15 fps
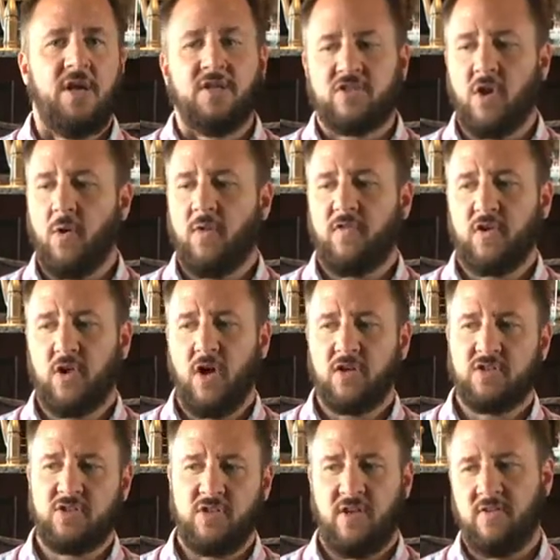So if your
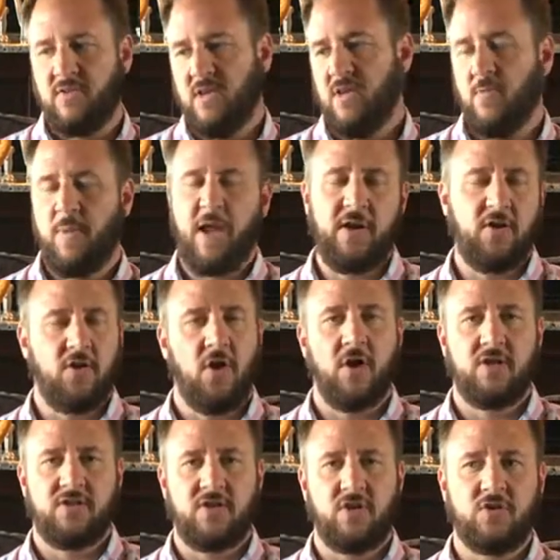dog's, you're petting your dog and
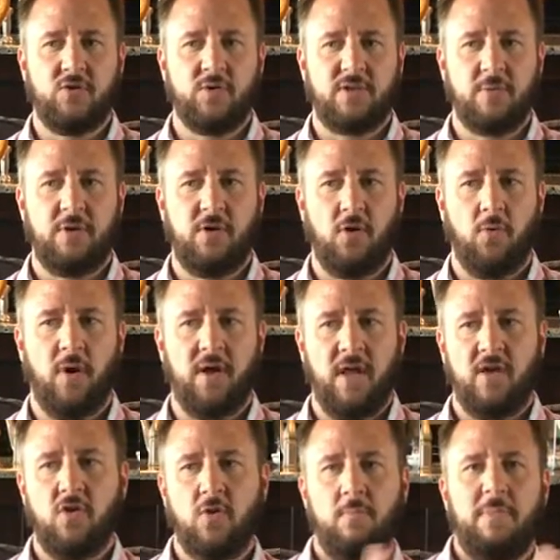it starts doing something you don't want
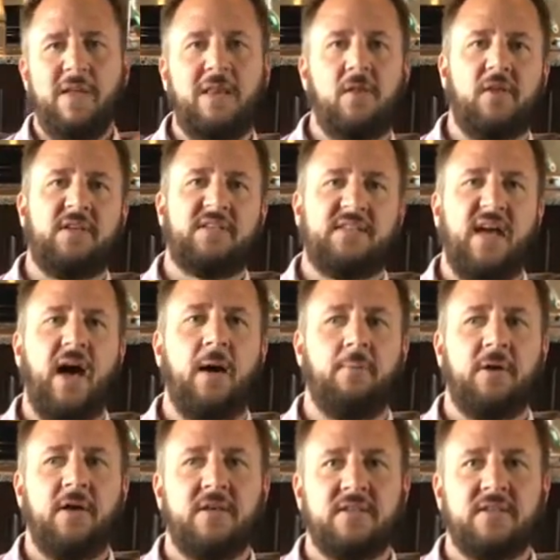and you immediately stop,